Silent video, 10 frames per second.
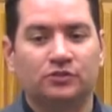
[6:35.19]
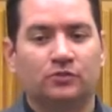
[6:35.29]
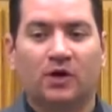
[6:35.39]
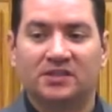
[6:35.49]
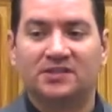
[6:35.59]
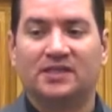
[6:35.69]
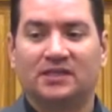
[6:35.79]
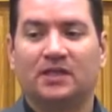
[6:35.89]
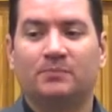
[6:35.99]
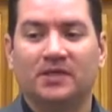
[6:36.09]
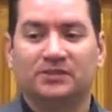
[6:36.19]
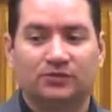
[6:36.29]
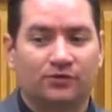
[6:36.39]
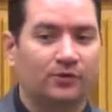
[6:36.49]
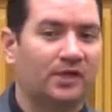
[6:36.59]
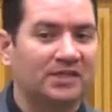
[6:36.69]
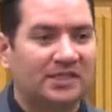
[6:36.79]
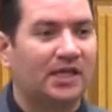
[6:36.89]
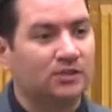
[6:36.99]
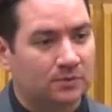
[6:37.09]
do on a day-to-day basis, although I
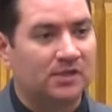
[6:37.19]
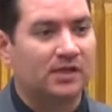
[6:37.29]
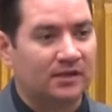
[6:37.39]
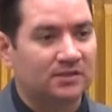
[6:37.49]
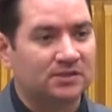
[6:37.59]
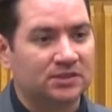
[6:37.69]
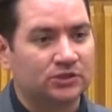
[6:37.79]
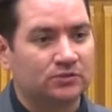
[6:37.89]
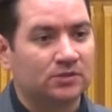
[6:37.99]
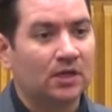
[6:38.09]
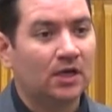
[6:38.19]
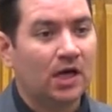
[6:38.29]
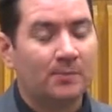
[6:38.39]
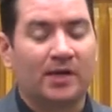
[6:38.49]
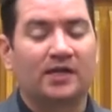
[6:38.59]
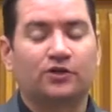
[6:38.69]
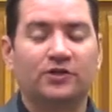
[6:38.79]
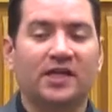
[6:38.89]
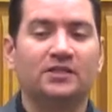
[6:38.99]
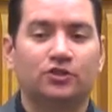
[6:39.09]
engage with a lot of these issues. But I
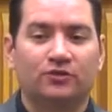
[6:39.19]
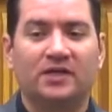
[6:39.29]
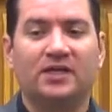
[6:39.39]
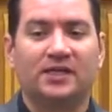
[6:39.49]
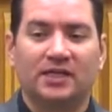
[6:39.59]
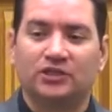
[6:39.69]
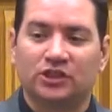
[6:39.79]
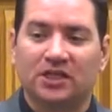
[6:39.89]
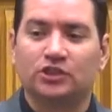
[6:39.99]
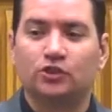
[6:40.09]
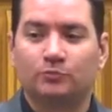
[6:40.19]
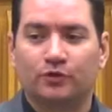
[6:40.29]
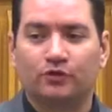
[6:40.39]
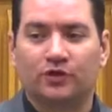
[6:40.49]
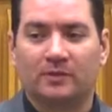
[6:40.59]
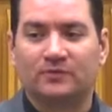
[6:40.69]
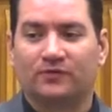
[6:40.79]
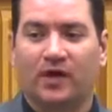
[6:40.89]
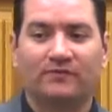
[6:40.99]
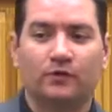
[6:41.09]
create training and educational programs
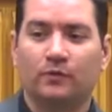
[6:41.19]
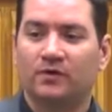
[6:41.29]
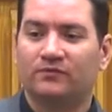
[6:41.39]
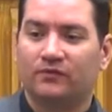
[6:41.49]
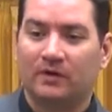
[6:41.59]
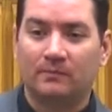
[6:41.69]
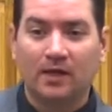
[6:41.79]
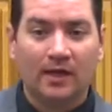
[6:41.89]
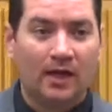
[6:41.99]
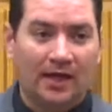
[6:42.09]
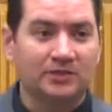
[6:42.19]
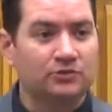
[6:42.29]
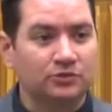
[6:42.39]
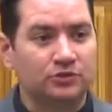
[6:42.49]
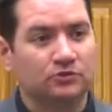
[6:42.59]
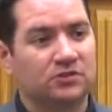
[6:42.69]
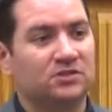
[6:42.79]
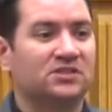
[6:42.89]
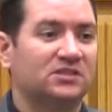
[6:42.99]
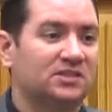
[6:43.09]
for everyone from high school
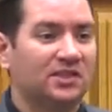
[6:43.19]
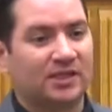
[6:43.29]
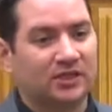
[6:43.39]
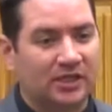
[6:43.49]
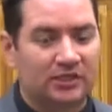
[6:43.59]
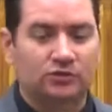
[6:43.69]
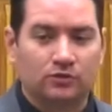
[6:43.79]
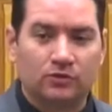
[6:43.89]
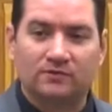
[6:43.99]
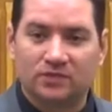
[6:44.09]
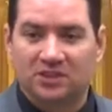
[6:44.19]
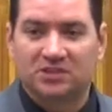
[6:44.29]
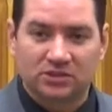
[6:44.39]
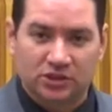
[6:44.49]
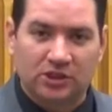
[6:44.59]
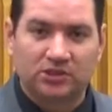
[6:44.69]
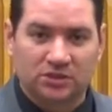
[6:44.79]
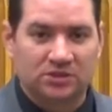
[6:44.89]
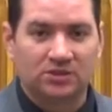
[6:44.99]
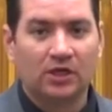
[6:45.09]
students to sitting International Court of Justice
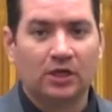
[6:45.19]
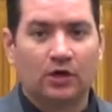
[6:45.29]
judges